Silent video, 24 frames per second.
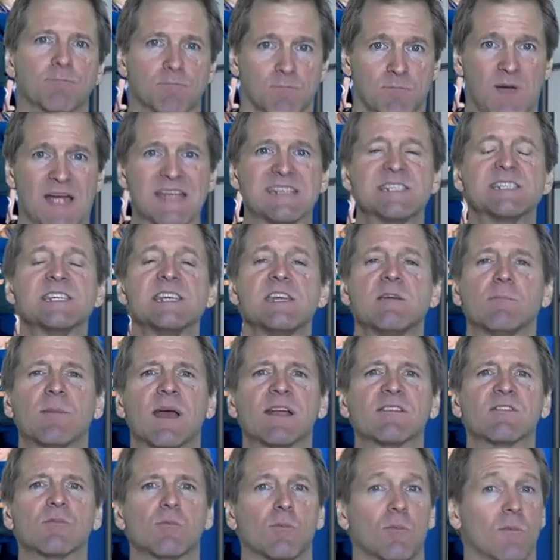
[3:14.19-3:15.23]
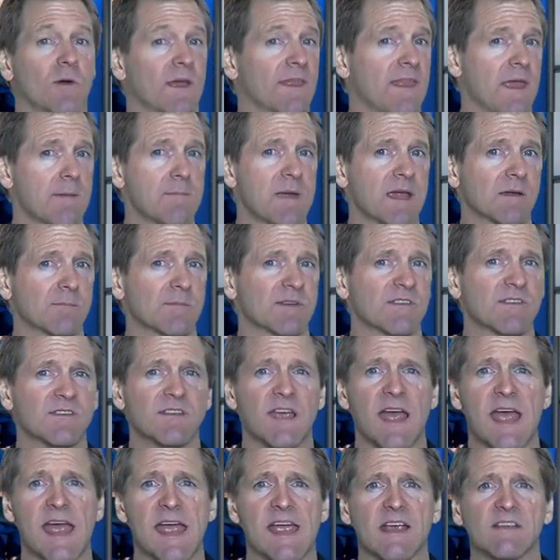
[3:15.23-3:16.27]
by teammates when they make
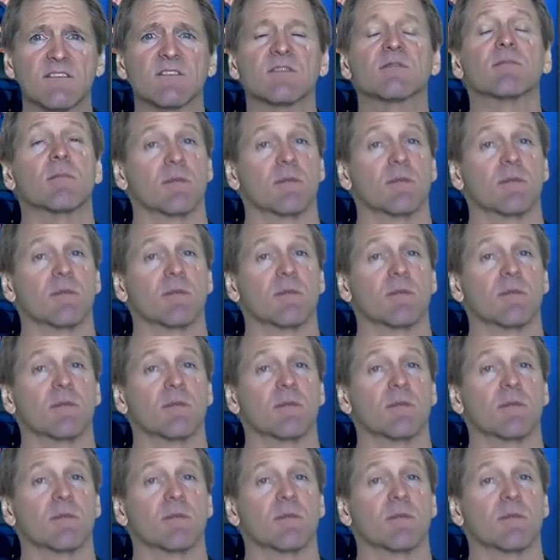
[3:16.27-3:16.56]
mistakes,